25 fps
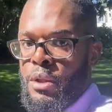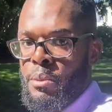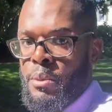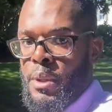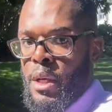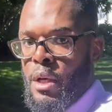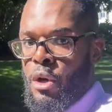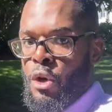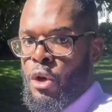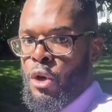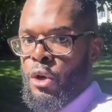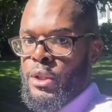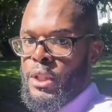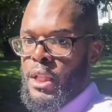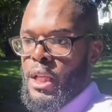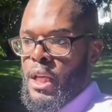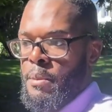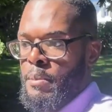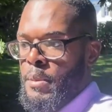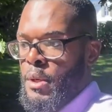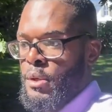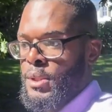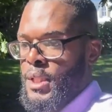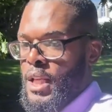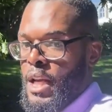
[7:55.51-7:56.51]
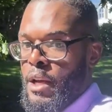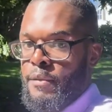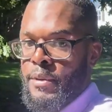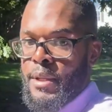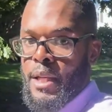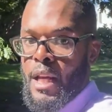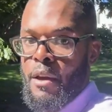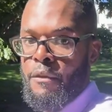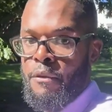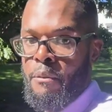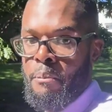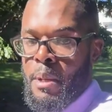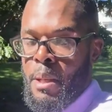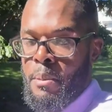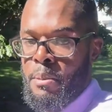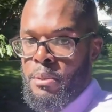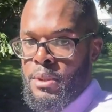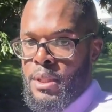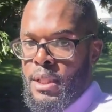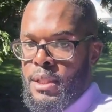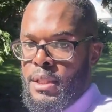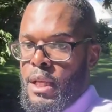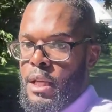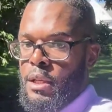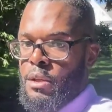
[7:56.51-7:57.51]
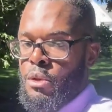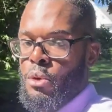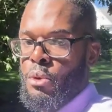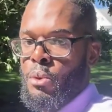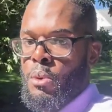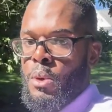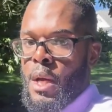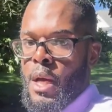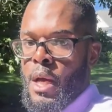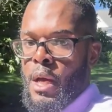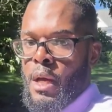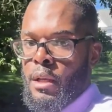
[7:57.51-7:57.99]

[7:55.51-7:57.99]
We get calls and emails every day from people just like you